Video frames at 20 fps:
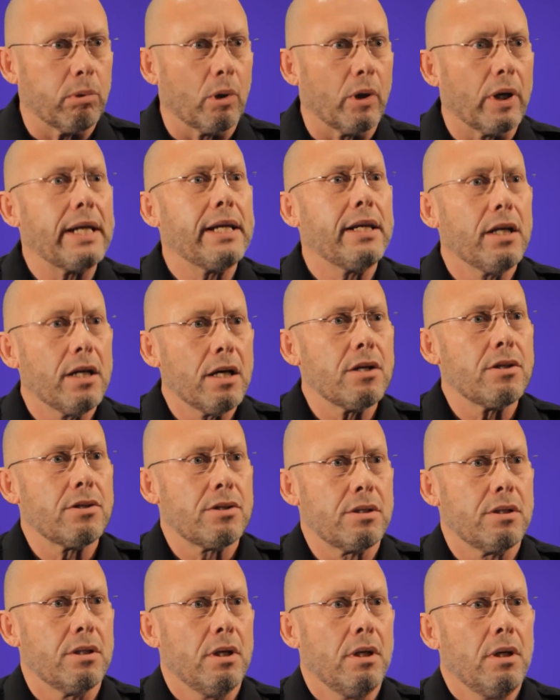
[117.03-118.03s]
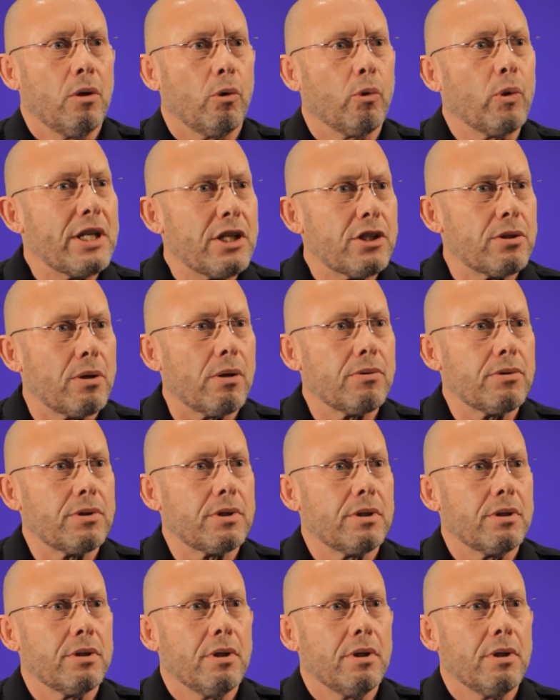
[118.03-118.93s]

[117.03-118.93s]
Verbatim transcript: bring us research